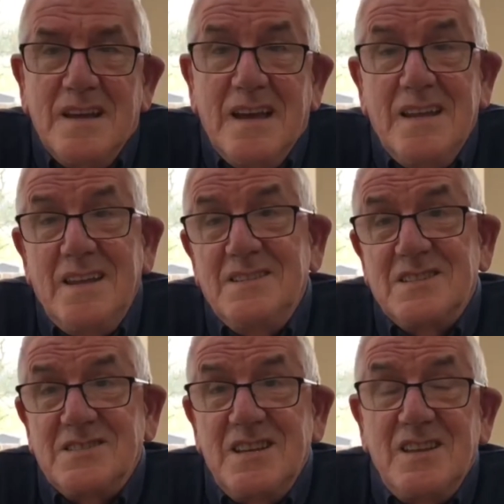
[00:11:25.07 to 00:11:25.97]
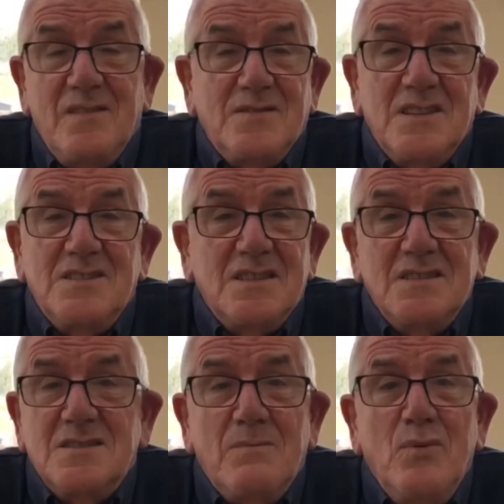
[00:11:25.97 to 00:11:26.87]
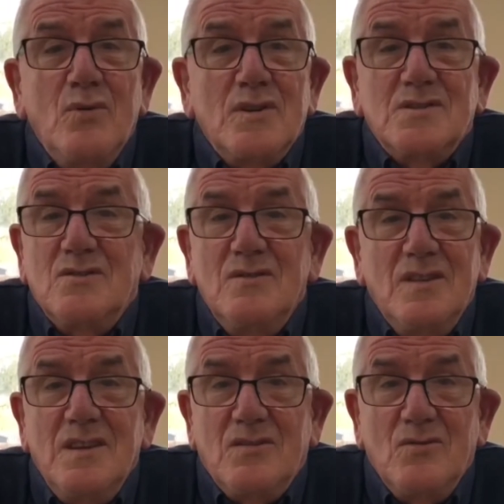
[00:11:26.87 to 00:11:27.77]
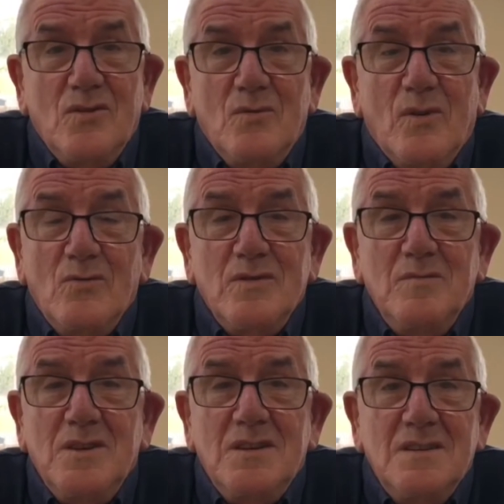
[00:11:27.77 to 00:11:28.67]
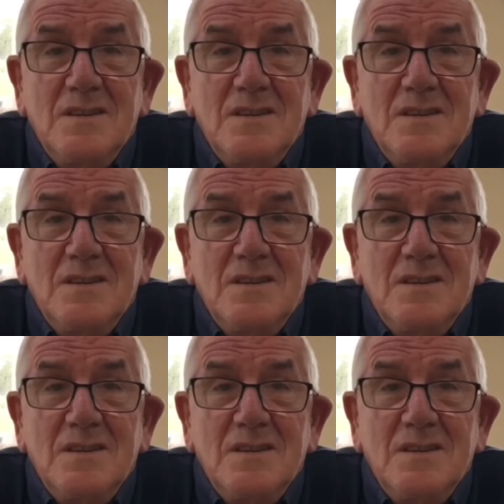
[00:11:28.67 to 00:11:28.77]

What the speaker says: And then, as I say, the supporters, they thought the world of me.